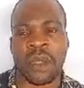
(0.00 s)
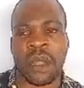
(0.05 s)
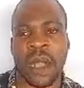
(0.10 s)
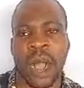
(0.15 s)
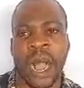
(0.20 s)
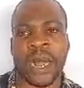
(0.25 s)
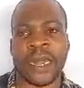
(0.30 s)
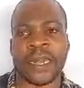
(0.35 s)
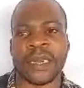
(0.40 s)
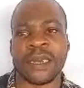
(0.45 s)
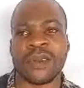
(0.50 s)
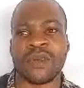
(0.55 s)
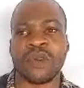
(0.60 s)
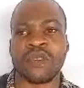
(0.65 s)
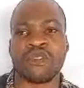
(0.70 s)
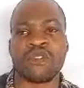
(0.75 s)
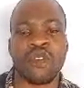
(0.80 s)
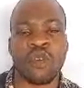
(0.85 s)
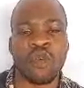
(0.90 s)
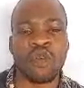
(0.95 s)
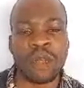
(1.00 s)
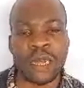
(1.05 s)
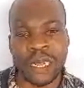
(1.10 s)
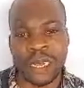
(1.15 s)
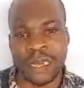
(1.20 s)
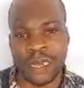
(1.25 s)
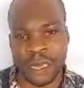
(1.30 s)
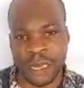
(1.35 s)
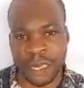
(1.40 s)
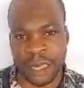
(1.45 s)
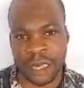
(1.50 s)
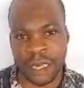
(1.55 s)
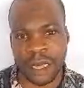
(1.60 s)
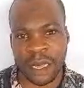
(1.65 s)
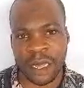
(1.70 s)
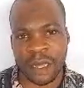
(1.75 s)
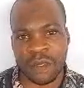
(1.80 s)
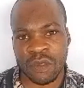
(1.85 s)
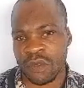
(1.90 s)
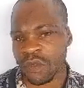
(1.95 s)
and those who need it
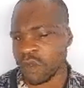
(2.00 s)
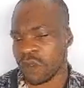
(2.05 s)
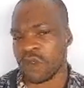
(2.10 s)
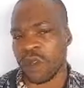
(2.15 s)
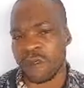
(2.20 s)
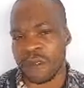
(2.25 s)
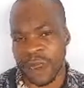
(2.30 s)
to solve